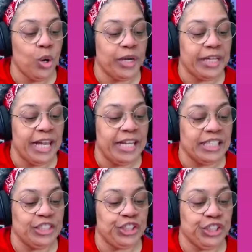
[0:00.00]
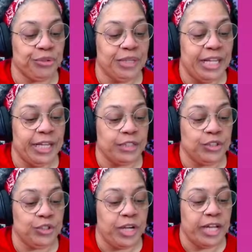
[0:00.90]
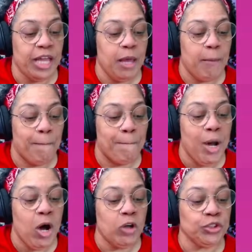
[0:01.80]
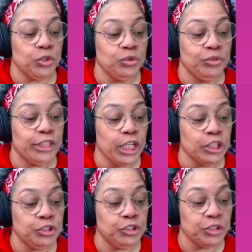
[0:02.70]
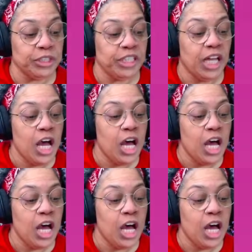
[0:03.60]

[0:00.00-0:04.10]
organic chicory extract, maltodextrin,